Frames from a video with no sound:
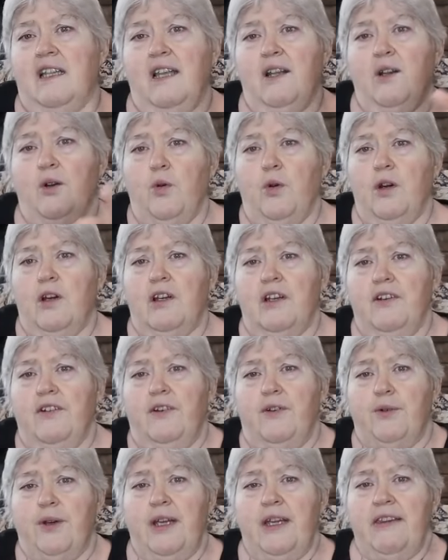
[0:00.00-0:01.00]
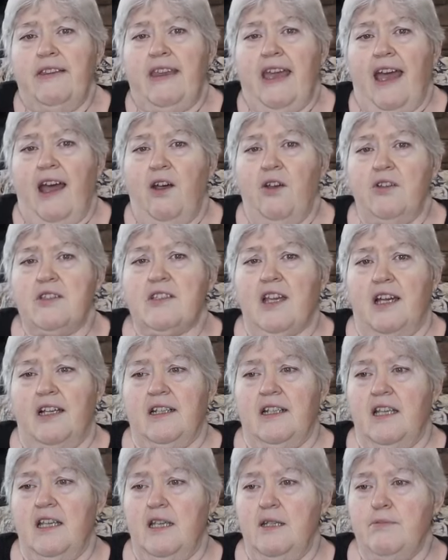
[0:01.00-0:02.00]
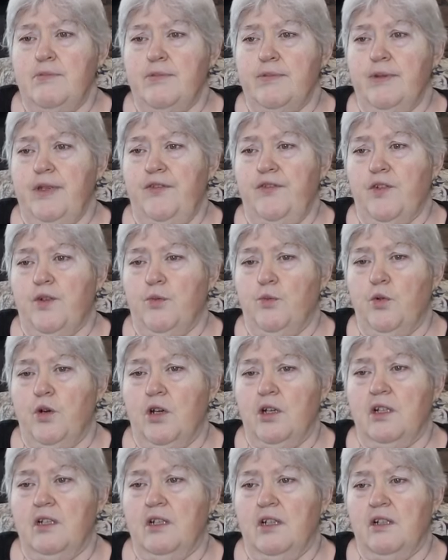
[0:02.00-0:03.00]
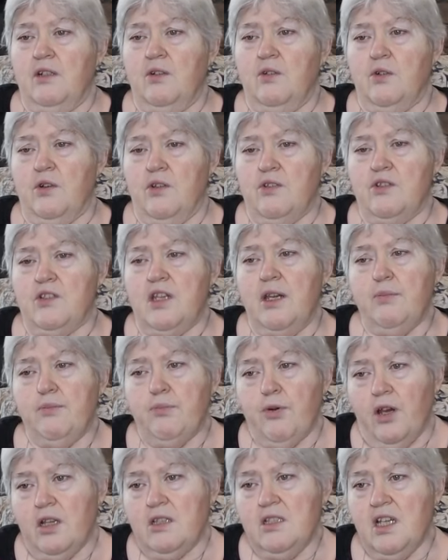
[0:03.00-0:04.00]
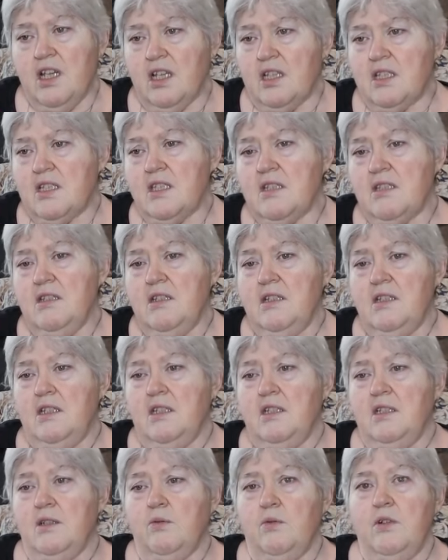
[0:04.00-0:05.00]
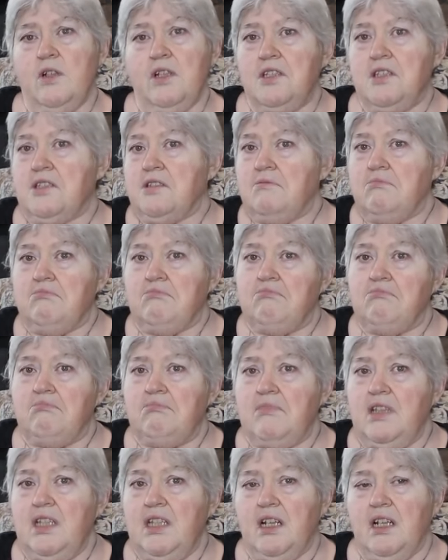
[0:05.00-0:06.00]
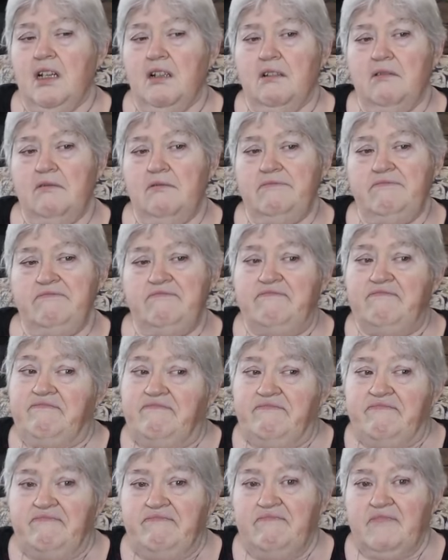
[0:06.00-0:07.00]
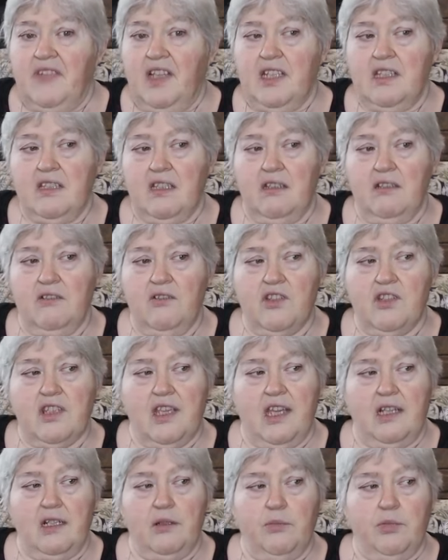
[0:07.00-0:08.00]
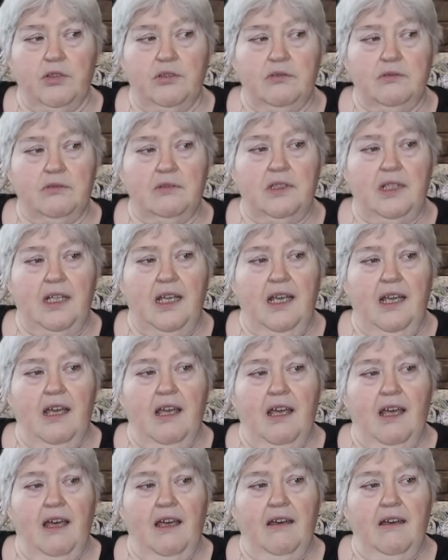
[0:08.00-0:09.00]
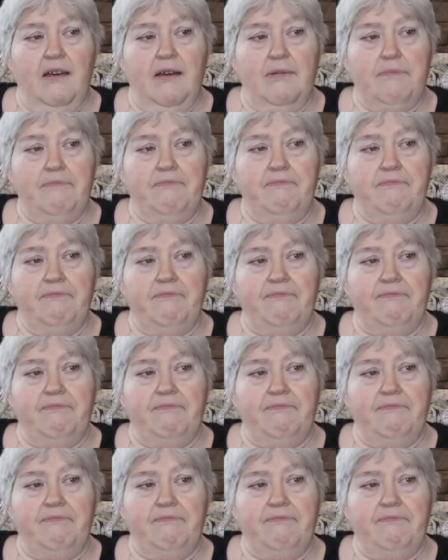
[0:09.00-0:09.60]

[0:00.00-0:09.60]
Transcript: a lot of work around the house kind of keeps me from working on crochet projects which, you know, that's understandable. Um,